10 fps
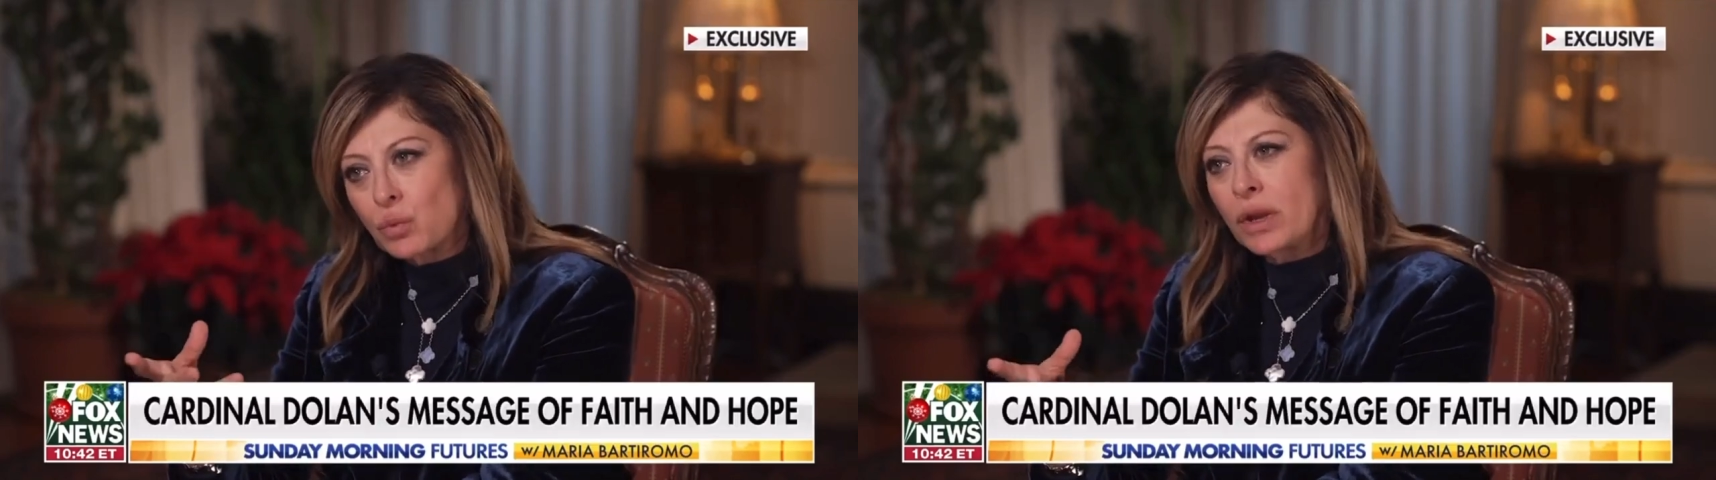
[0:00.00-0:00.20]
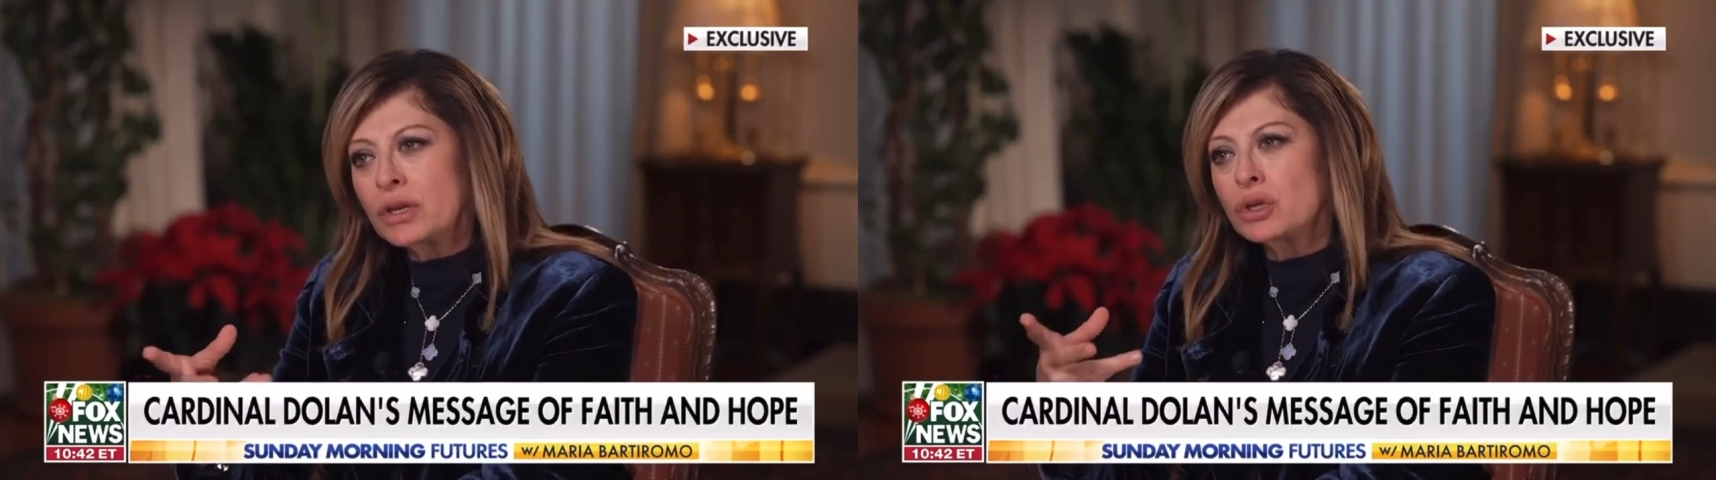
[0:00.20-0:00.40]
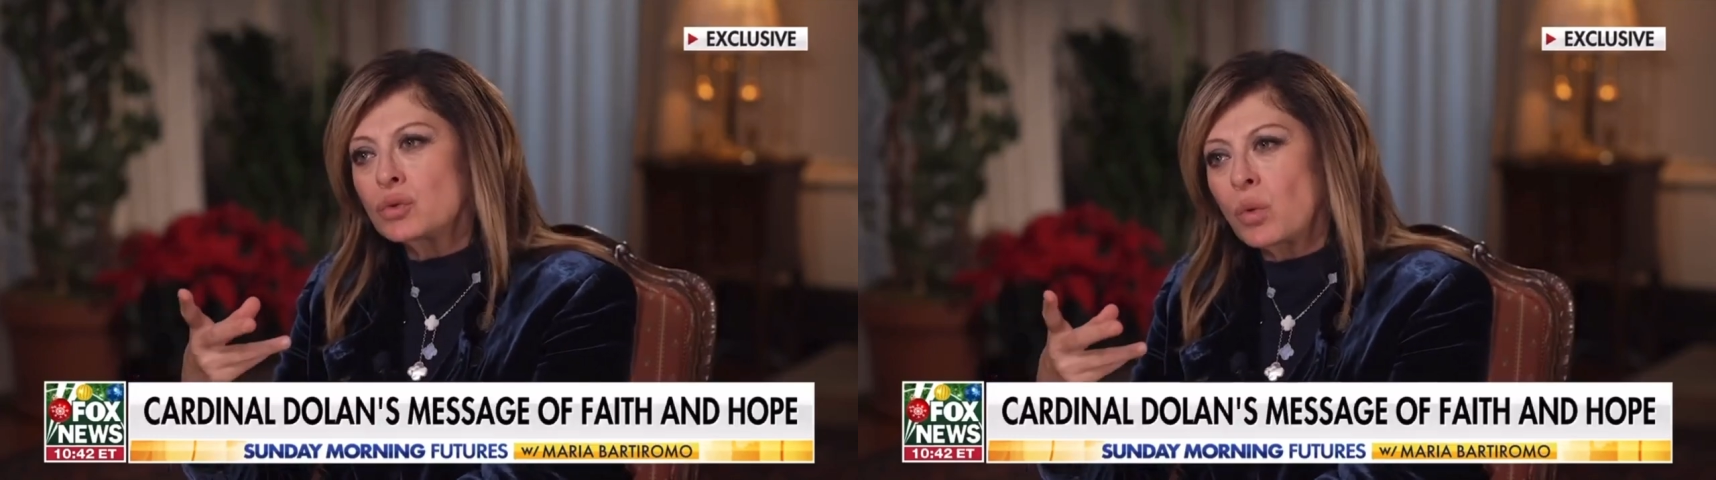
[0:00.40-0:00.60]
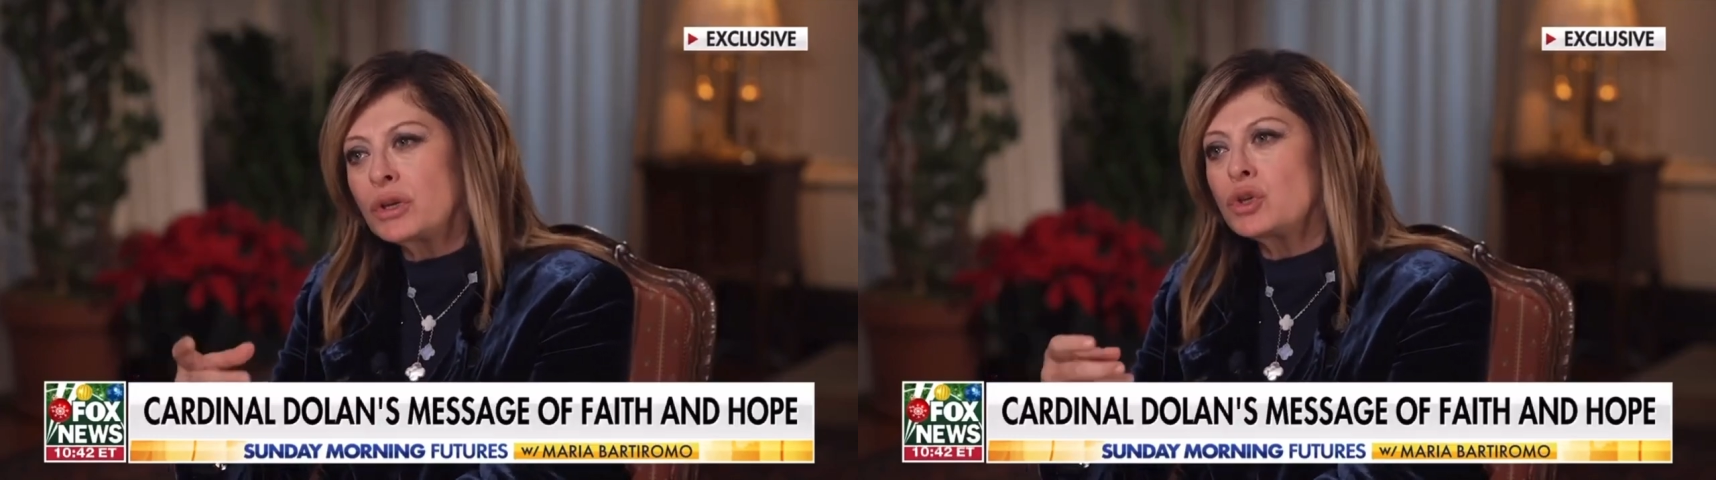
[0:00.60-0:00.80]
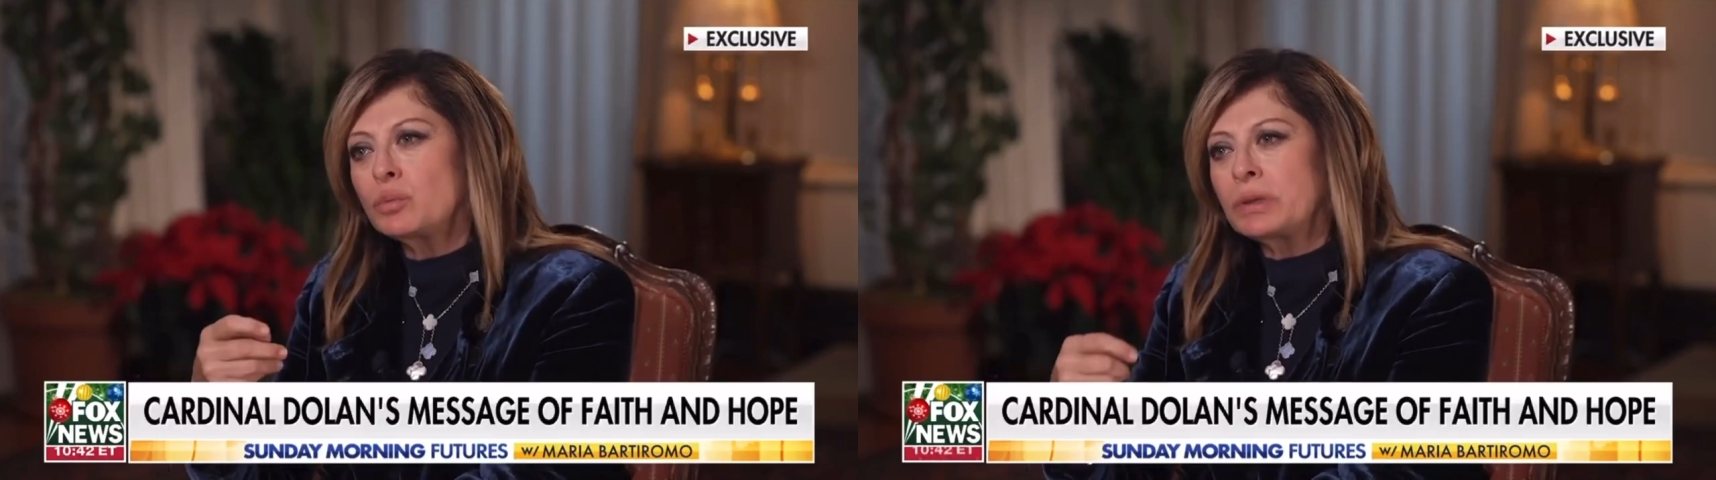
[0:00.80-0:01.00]

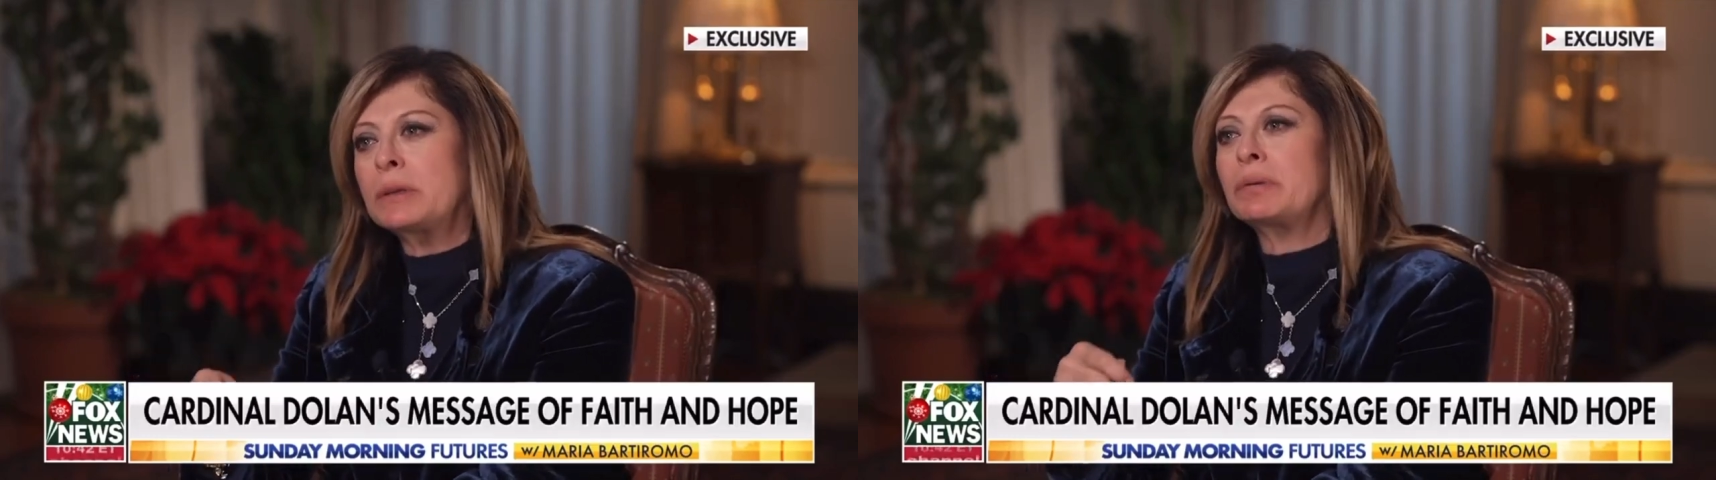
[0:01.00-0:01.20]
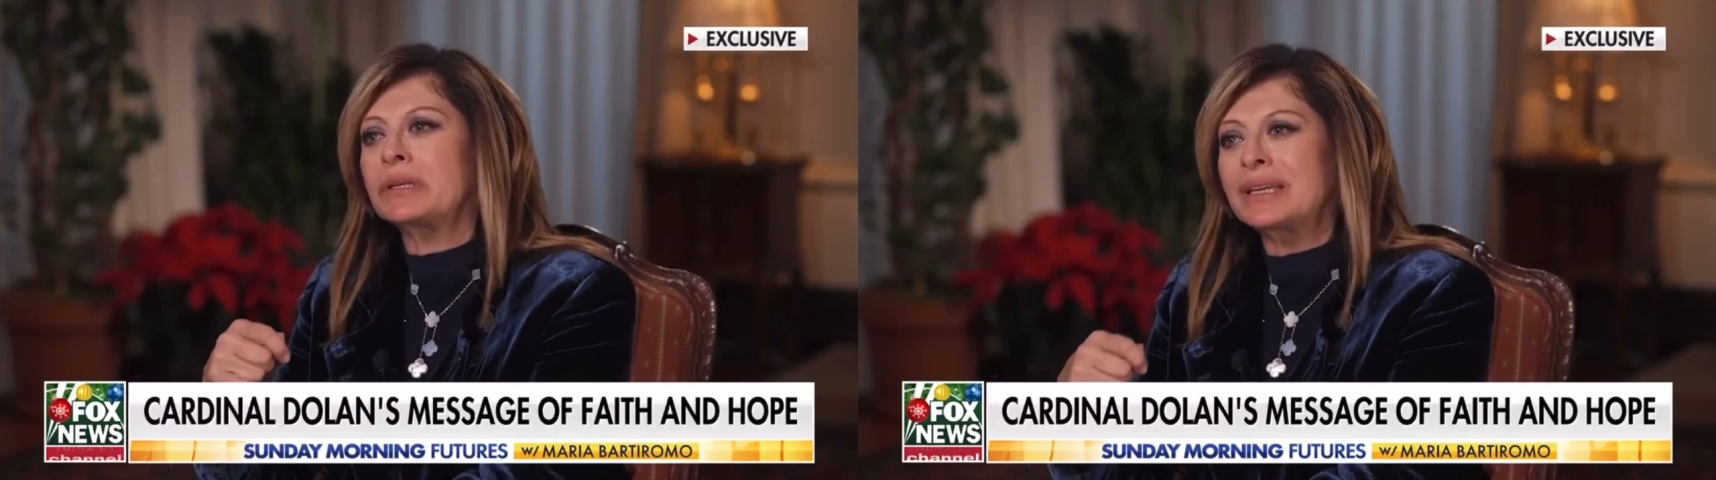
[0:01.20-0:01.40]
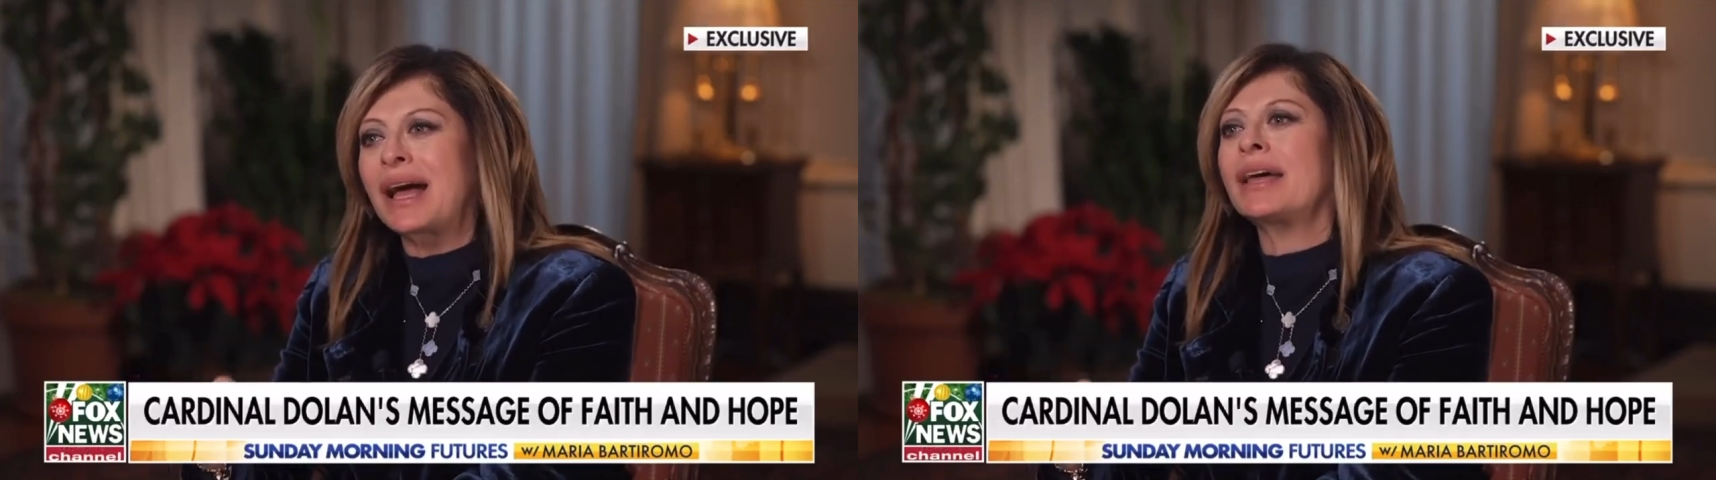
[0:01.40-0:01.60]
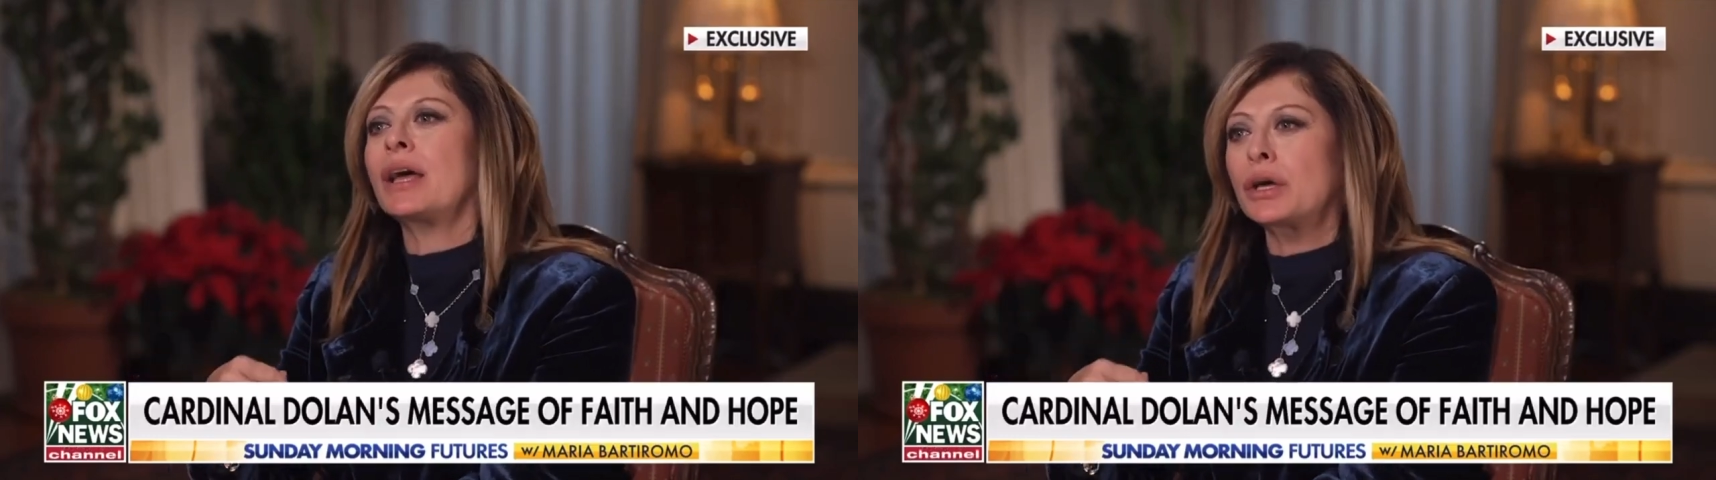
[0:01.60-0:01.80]
What do people not